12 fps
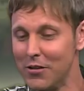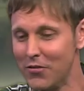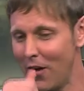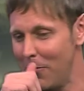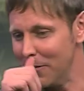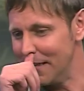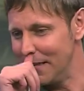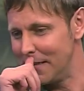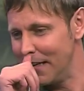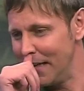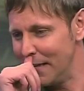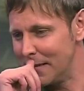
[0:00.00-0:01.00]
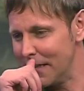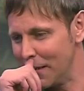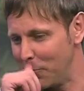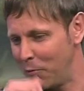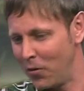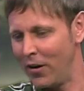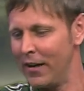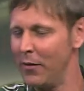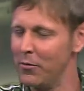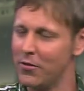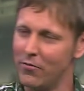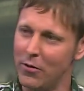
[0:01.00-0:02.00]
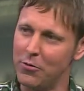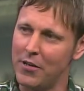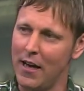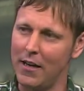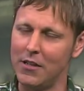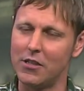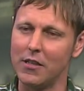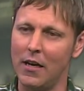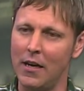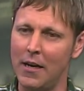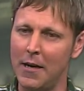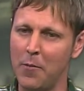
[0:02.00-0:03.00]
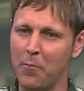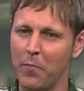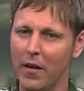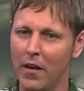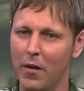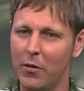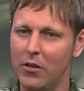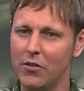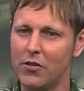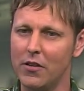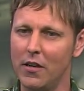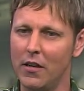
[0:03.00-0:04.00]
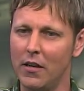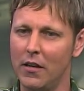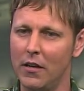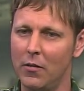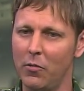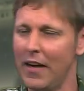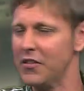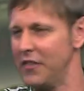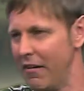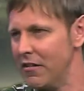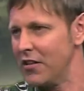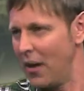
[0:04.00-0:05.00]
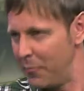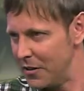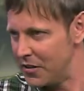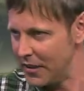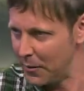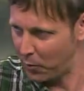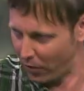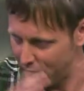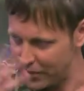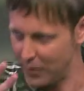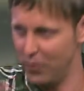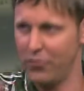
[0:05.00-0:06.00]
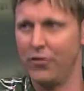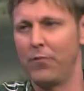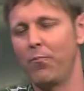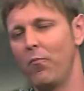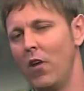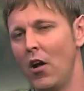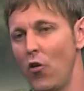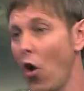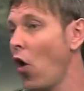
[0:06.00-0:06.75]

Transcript: was a drama teacher in Singapore, and it was a real challenge um, because, uh, without stereotyping, Singaporean children mm. are